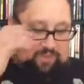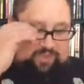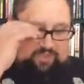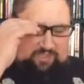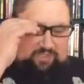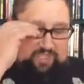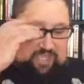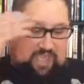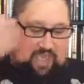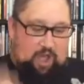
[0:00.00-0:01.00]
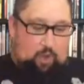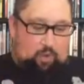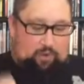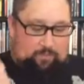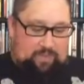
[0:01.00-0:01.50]
is the
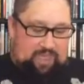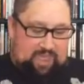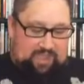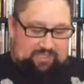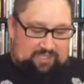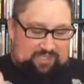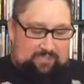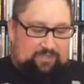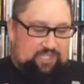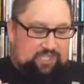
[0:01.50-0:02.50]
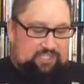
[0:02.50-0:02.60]
Horror Pact Limited